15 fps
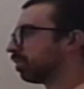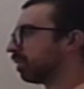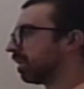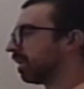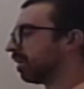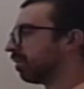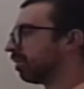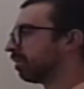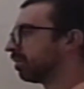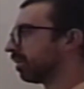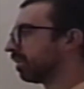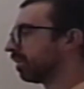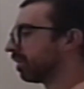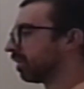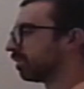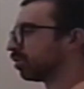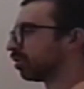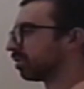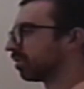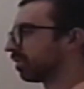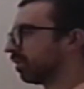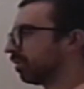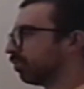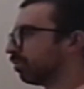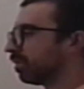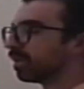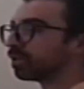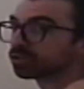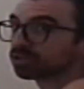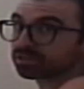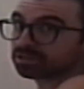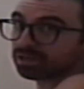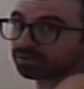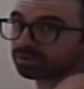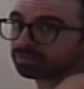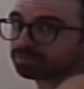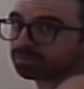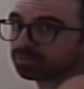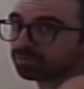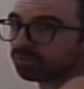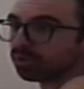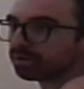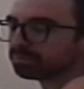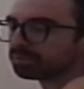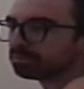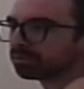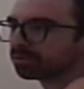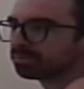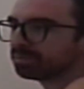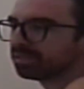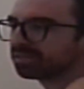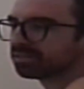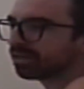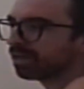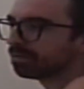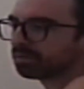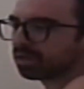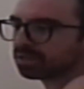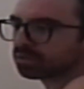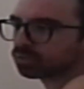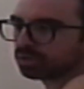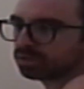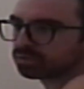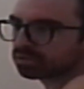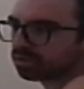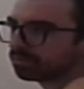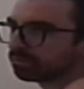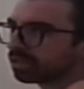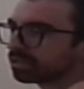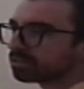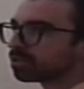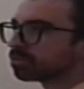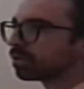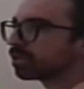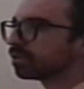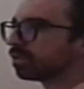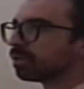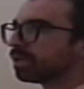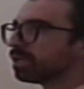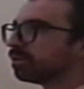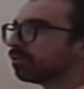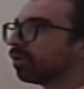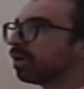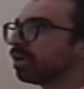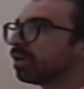But then I think that's just like human nature to want people to be the same as when you saw them last, especially when you